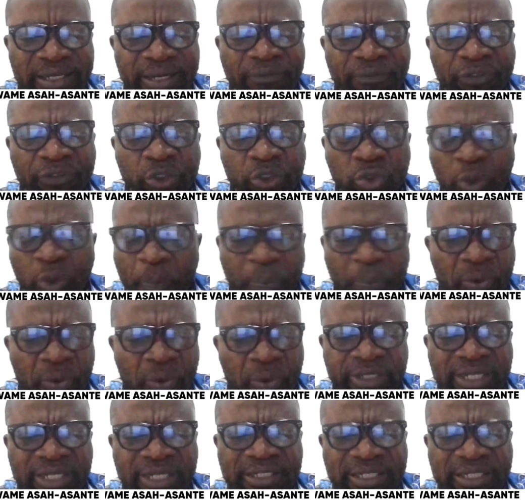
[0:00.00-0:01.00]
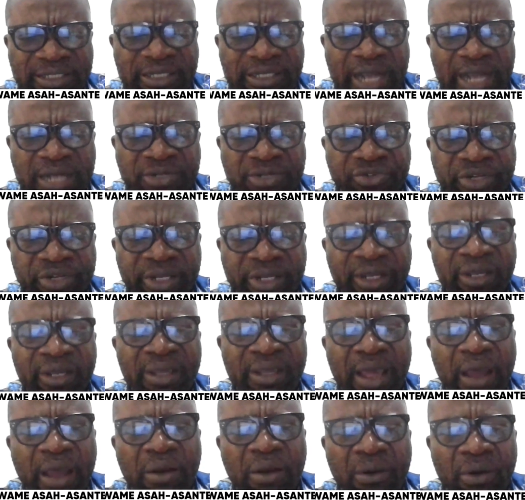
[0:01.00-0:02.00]
They've supported this country
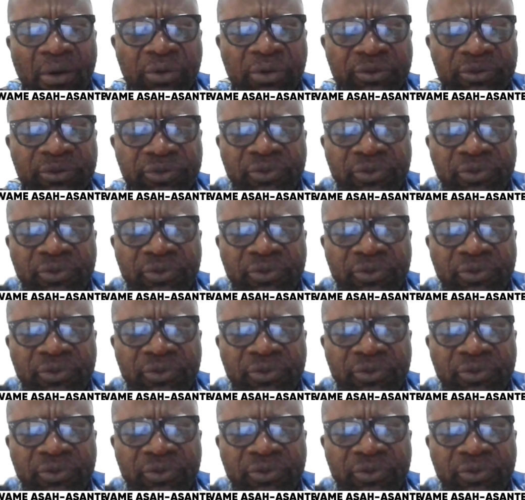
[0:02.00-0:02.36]
a lot.